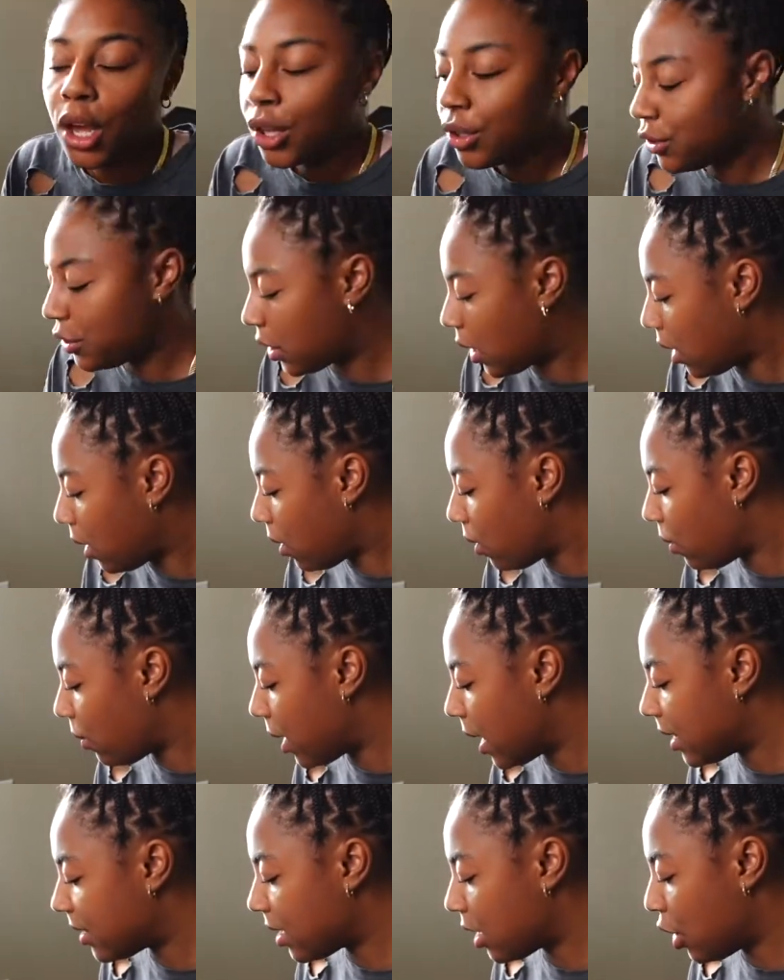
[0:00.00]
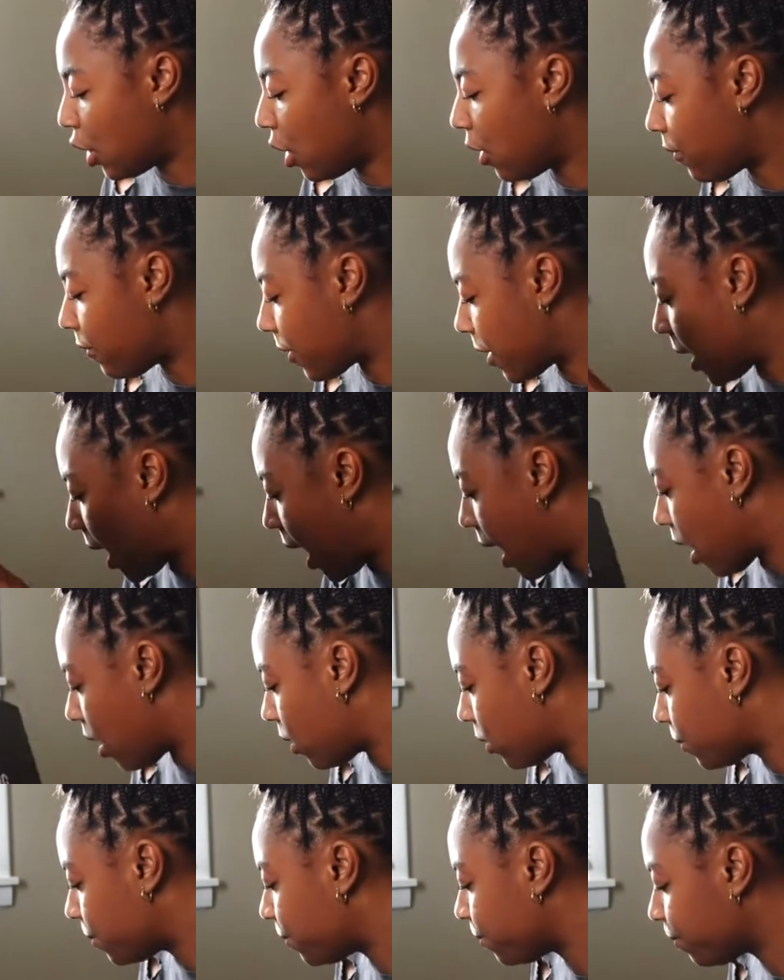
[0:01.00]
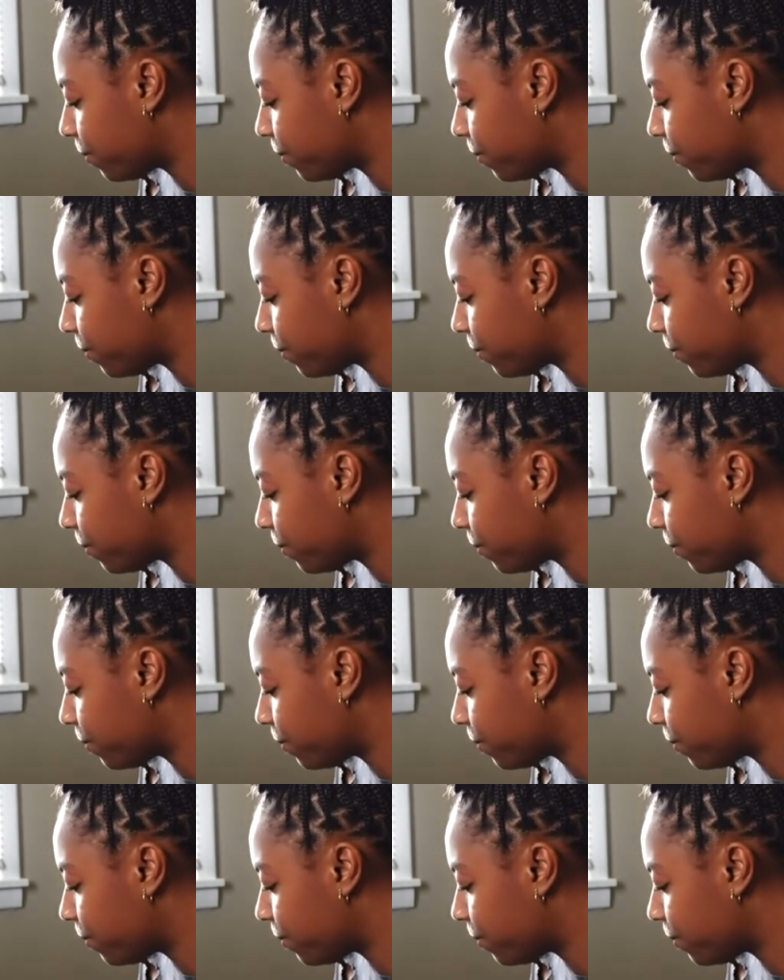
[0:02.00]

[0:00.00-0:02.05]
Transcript: So it's a no for now,